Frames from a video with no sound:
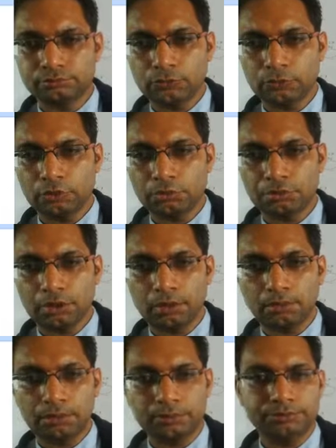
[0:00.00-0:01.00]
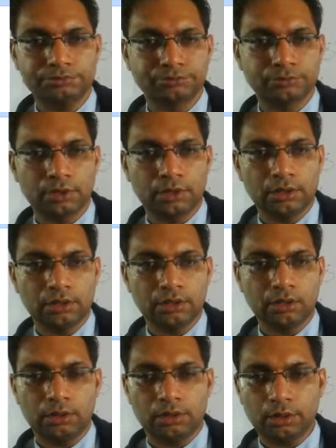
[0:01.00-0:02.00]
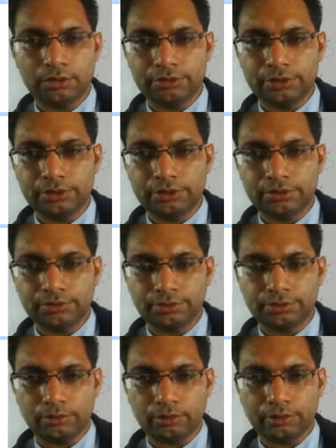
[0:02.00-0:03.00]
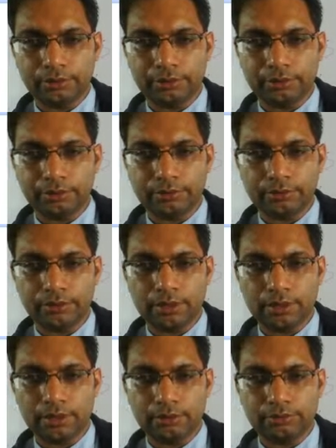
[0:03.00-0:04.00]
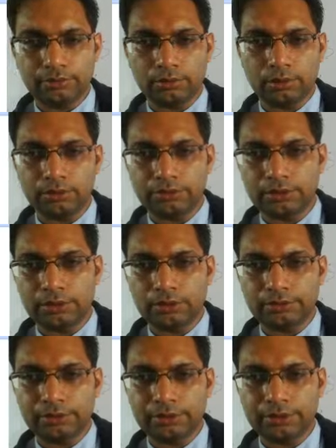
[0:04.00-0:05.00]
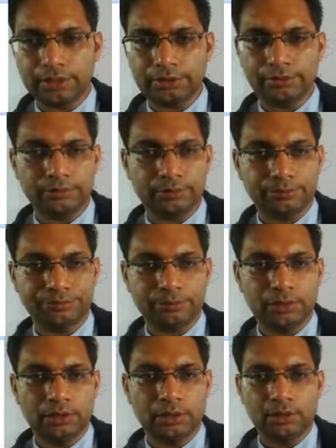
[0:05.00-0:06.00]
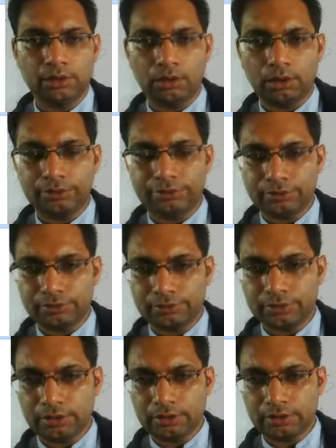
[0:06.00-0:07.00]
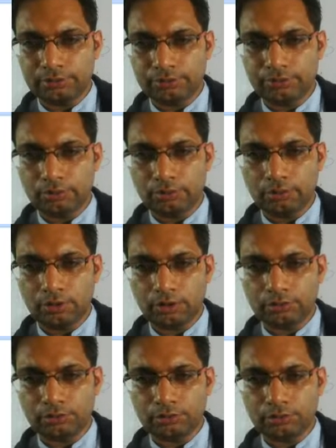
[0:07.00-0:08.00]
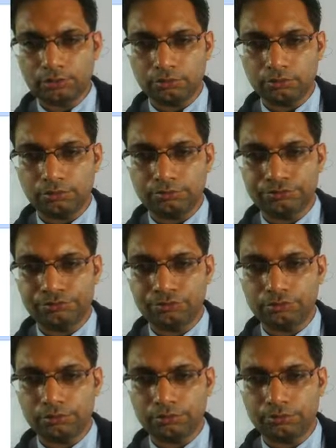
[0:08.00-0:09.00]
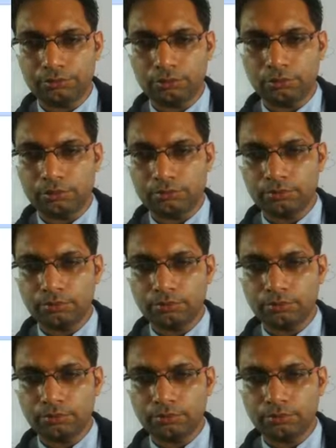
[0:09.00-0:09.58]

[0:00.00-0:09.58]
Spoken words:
No problem. Log 3 is already there, so log 3 cancel. Log 16 is 4 log 2, so 4